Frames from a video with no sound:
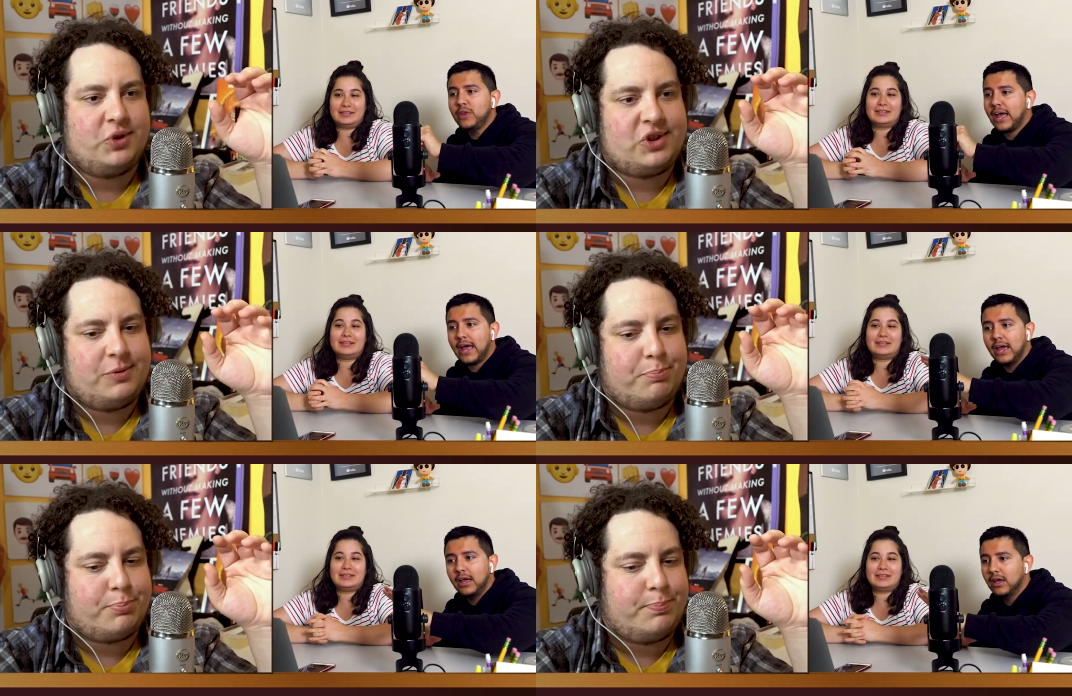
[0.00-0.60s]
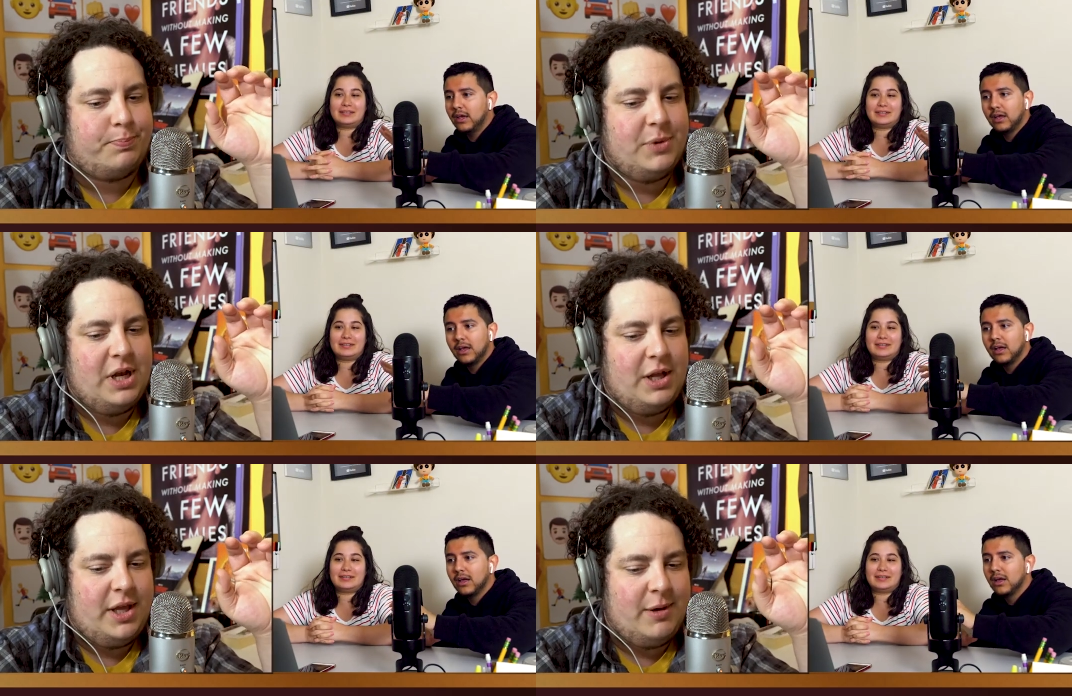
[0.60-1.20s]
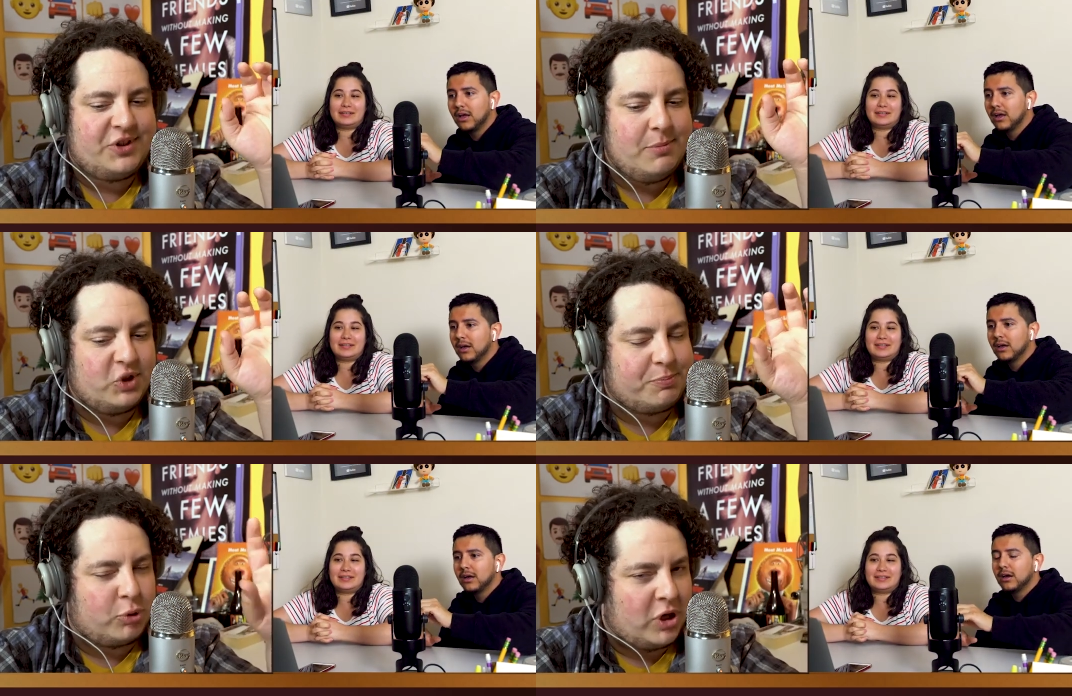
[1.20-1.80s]
Speaker 1: that. It was the
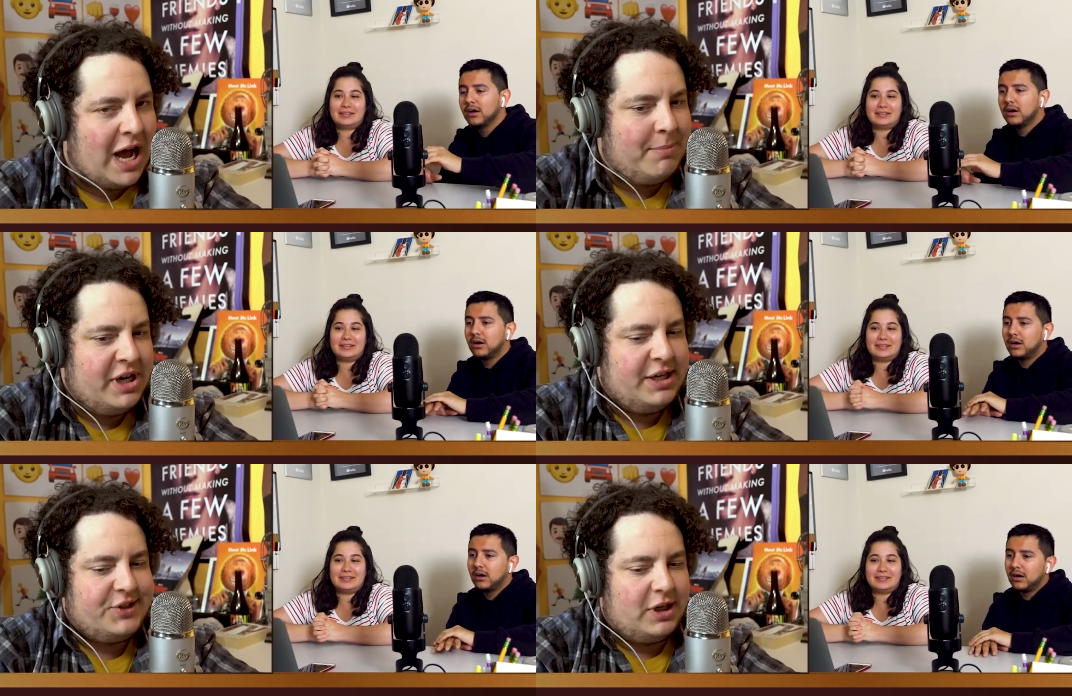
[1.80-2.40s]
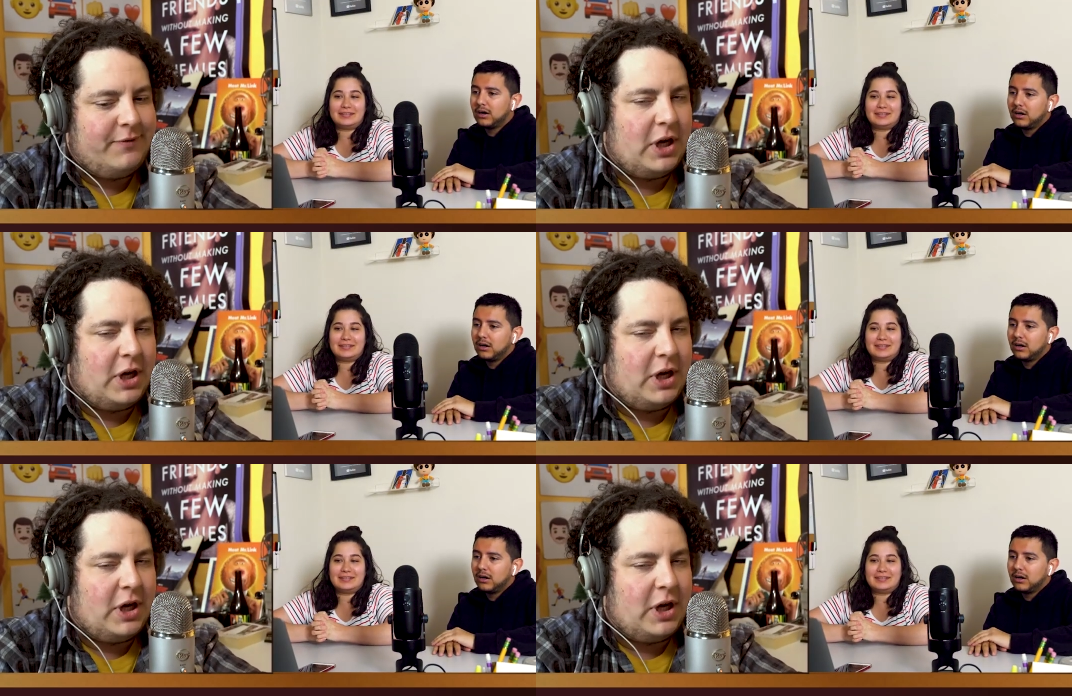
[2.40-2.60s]
most prominent of